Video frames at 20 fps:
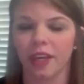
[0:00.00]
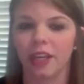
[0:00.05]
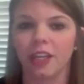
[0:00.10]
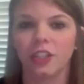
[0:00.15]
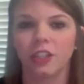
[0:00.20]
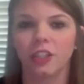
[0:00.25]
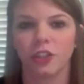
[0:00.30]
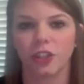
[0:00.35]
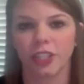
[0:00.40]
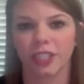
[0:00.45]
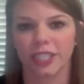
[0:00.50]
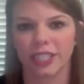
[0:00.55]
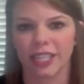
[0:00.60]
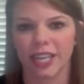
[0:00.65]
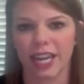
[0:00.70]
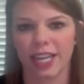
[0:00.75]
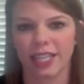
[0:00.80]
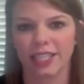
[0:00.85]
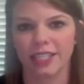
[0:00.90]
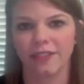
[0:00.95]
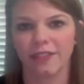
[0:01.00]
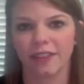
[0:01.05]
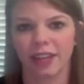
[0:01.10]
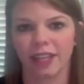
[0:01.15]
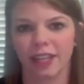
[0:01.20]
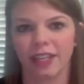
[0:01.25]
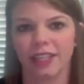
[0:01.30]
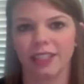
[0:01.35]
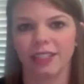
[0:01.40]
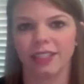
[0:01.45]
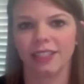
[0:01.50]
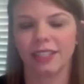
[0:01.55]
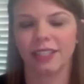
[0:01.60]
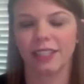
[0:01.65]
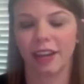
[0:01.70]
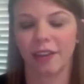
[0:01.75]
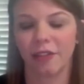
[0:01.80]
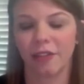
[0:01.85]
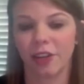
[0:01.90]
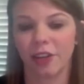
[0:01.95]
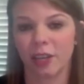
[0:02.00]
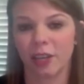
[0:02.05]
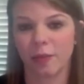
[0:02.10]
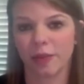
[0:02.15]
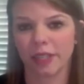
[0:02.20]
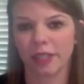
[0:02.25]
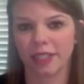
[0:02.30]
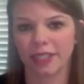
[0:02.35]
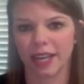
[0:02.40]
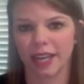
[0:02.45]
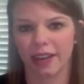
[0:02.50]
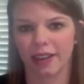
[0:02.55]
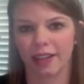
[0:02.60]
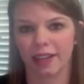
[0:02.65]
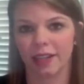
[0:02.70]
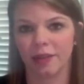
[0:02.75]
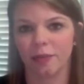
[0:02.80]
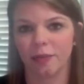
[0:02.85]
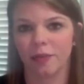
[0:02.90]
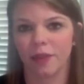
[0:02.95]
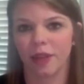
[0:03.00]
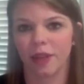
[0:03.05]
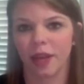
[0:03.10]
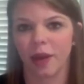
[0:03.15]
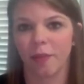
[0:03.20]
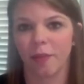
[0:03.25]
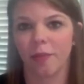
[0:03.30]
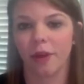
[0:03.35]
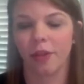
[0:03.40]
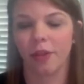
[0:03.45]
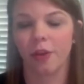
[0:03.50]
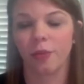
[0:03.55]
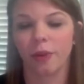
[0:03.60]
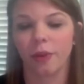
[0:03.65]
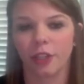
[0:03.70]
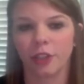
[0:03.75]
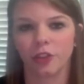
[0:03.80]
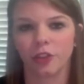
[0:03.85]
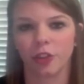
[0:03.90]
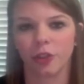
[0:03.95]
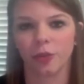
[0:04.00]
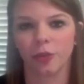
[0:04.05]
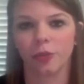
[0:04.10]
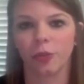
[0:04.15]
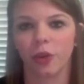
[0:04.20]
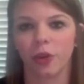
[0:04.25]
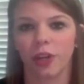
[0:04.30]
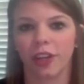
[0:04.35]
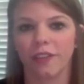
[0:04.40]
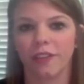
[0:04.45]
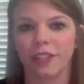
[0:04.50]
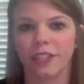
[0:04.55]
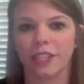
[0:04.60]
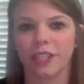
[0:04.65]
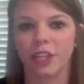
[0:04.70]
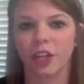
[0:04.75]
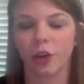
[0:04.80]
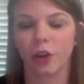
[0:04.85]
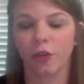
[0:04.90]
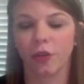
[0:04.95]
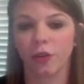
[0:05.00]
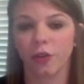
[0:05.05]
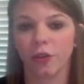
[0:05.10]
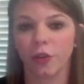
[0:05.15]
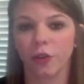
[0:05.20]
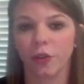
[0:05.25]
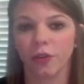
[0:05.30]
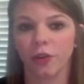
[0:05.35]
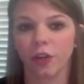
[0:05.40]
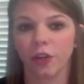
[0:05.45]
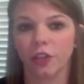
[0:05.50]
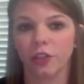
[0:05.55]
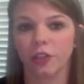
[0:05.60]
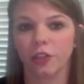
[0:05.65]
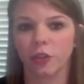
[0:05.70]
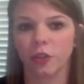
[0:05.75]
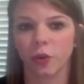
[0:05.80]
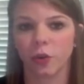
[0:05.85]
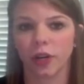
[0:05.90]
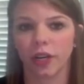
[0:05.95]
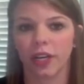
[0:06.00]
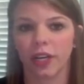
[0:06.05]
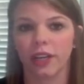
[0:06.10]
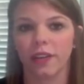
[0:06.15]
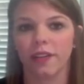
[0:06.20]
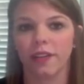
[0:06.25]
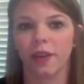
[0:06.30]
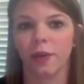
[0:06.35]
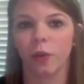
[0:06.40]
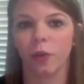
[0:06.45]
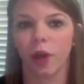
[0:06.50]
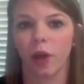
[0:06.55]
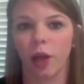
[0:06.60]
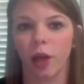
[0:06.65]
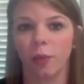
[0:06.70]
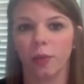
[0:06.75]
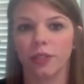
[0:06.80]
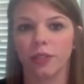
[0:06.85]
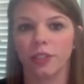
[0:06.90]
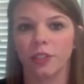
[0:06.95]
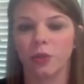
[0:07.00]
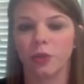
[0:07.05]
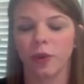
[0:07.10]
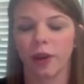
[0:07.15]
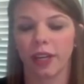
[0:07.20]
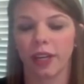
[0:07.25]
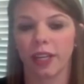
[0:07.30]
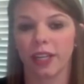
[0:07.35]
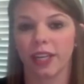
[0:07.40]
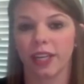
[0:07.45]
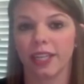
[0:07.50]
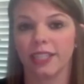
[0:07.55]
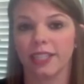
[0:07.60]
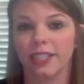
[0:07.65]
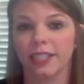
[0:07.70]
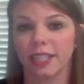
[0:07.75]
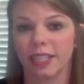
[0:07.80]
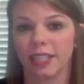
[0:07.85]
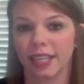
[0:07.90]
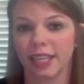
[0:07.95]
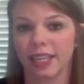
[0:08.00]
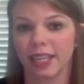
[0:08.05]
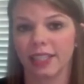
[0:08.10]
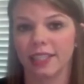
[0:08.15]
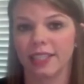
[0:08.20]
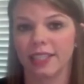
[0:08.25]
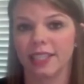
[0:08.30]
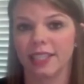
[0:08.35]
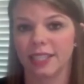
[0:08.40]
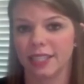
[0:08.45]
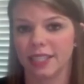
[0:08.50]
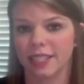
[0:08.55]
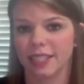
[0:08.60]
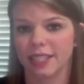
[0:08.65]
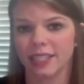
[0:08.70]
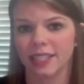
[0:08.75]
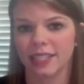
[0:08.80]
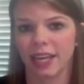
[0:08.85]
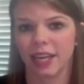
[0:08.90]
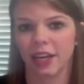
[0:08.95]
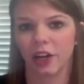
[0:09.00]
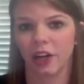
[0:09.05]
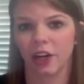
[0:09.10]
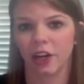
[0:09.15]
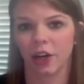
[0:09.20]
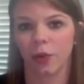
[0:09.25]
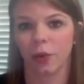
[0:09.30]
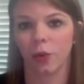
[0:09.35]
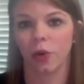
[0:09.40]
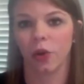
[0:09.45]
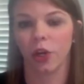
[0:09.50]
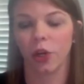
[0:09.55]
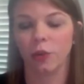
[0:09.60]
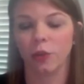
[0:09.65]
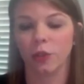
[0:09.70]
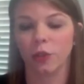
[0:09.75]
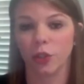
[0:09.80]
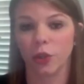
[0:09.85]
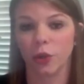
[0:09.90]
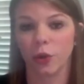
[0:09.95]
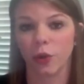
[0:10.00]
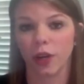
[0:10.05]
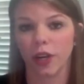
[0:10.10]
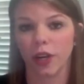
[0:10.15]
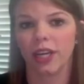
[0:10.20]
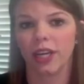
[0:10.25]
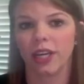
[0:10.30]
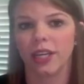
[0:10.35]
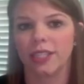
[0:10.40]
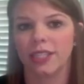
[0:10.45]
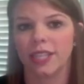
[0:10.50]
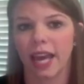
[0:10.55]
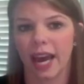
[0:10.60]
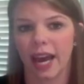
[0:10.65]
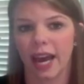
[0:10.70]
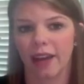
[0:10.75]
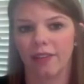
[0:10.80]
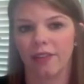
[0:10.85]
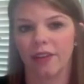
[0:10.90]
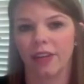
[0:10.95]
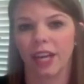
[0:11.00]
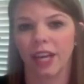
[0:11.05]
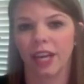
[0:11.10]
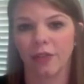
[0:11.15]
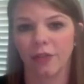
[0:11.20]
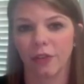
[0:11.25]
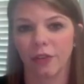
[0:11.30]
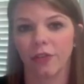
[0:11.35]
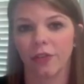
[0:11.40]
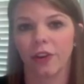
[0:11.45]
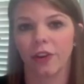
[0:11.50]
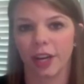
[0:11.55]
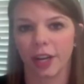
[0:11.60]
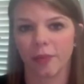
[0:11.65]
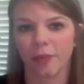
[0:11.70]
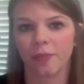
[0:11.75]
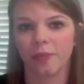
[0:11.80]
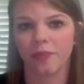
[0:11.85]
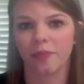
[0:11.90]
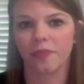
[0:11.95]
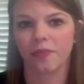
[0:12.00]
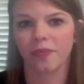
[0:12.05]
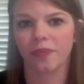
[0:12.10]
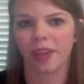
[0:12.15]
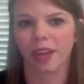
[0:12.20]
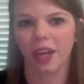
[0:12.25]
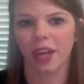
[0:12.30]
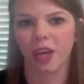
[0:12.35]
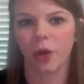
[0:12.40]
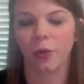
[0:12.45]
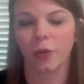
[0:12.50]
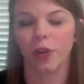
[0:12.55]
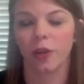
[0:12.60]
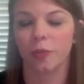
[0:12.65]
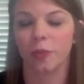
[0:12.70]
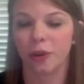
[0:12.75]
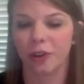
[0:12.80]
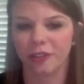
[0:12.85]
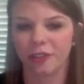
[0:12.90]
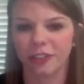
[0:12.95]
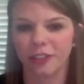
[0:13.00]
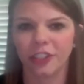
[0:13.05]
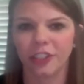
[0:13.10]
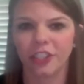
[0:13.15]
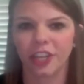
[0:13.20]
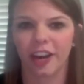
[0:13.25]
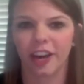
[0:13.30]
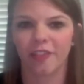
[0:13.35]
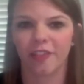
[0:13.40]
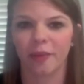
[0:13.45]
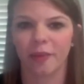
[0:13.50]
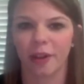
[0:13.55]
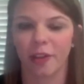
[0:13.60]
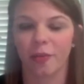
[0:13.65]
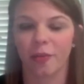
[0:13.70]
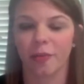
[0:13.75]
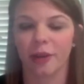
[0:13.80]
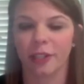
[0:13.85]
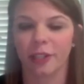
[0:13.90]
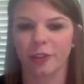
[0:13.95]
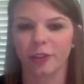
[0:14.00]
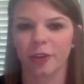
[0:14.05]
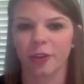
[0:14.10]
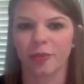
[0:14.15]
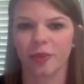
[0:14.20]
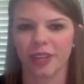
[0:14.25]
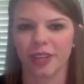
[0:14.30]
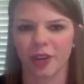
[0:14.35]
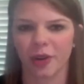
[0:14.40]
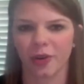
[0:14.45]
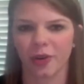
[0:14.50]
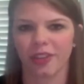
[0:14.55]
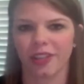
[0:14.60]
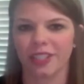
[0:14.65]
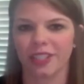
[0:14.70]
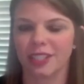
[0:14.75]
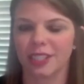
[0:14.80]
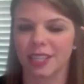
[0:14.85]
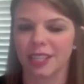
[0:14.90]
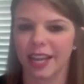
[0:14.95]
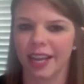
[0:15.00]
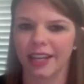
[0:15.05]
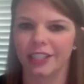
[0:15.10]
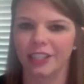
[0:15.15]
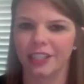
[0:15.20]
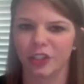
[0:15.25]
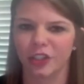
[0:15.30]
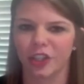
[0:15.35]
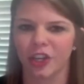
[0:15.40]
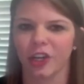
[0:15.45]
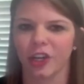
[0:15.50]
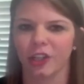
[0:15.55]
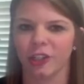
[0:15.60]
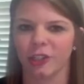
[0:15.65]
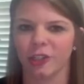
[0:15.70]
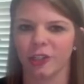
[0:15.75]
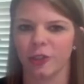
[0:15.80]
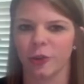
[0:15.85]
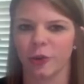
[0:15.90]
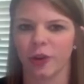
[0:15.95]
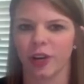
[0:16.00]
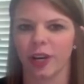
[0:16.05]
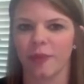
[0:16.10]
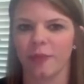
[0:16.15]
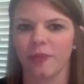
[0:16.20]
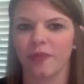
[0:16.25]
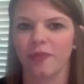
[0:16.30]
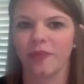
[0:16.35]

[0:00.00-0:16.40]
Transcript: During today's event, Never Keeping Silent, Mother Mushroom will give us an overview of her story that will help us to recognize the lengths dissidents like her will go to advocate for freedom. We are privileged to have Mother Mushroom here with us today to share her story.